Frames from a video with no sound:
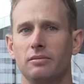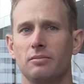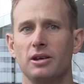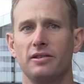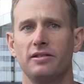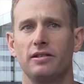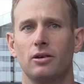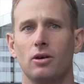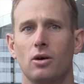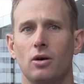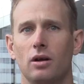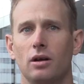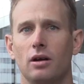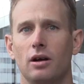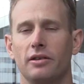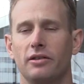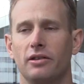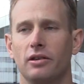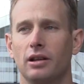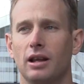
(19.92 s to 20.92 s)
Domestic
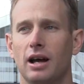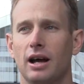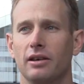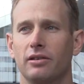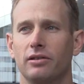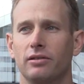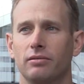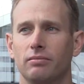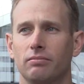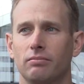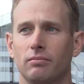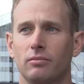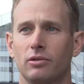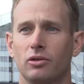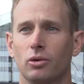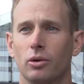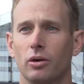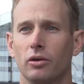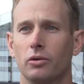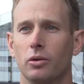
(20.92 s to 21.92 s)
highlights the last
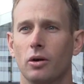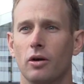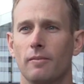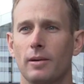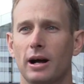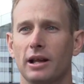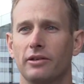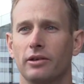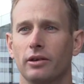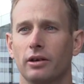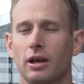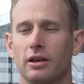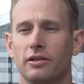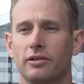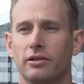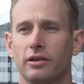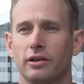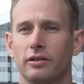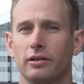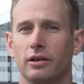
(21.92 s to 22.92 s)
sort of 12 months, I
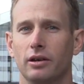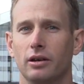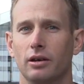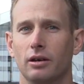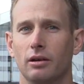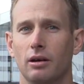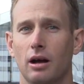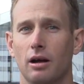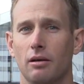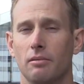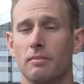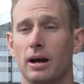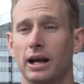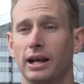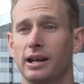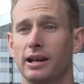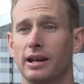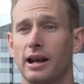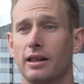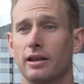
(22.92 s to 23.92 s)
guess, is
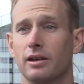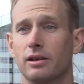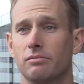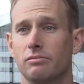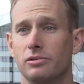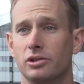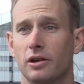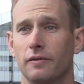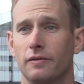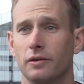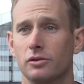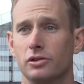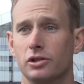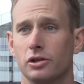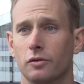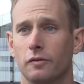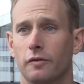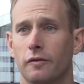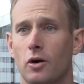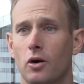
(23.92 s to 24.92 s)
making another Sheffield
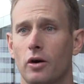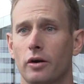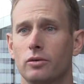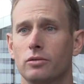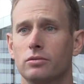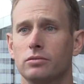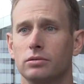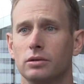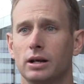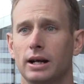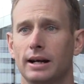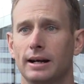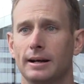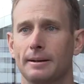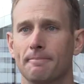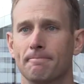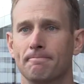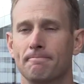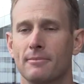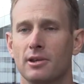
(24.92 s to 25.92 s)
Shield final.
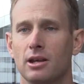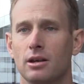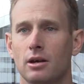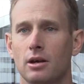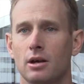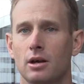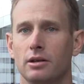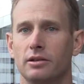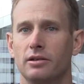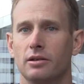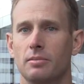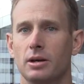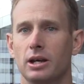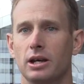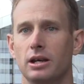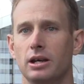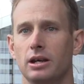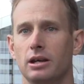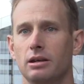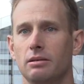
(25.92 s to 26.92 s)
To
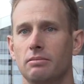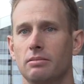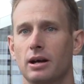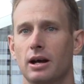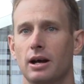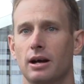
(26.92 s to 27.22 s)
be